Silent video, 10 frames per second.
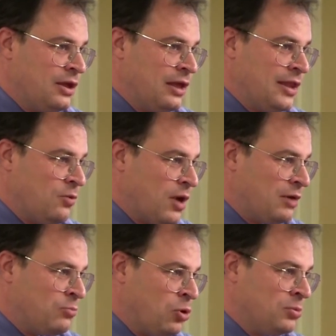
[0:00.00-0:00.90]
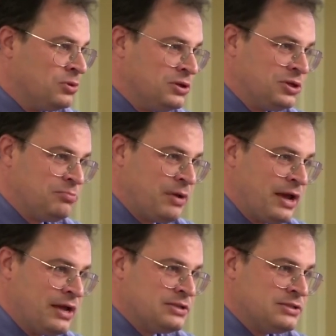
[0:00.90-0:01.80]
and they want mobile lily
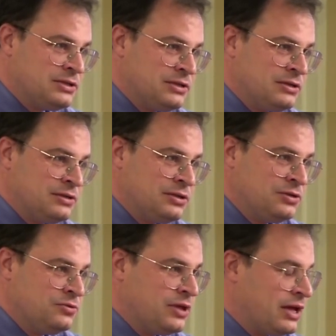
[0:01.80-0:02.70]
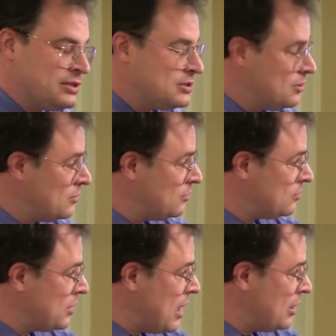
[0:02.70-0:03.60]
pads to, to do that.
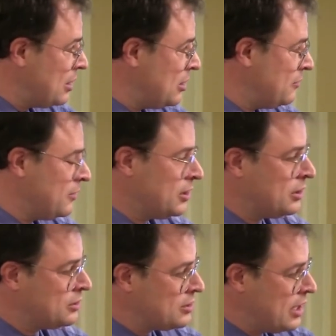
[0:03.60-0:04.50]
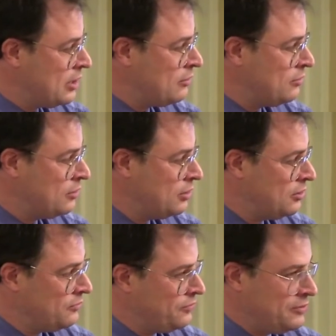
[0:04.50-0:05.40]
So the idea of a 10,
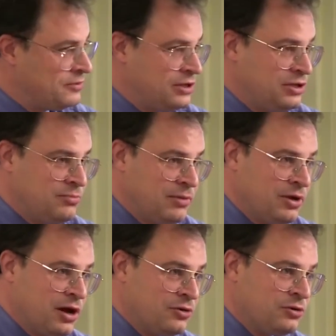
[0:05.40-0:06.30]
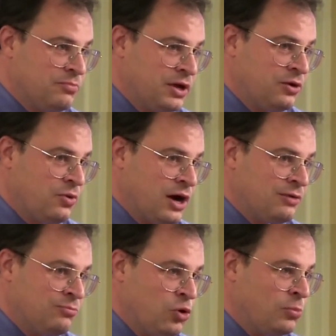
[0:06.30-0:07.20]
50, maybe 100
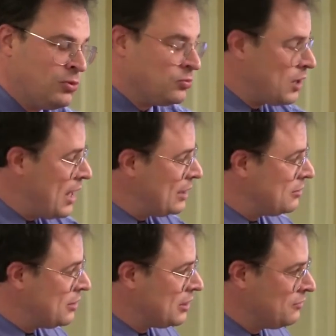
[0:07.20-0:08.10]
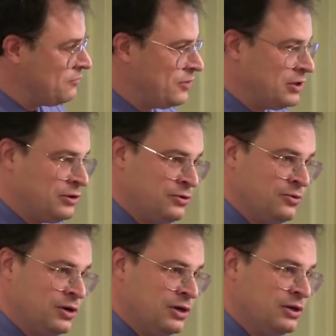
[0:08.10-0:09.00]
megawatt mobile reactor that could fit
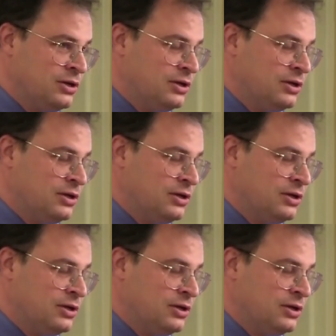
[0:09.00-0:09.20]
into uh,